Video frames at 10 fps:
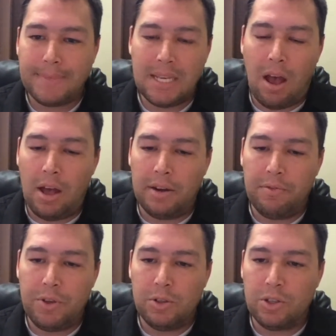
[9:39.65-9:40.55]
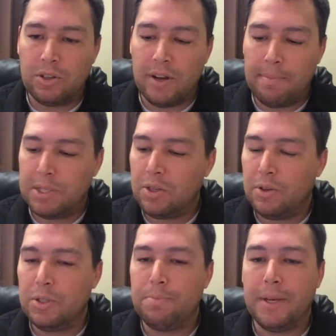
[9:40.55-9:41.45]
on future
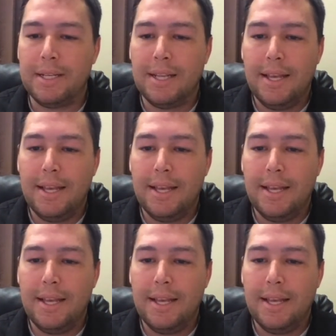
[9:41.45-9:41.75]
episodes. But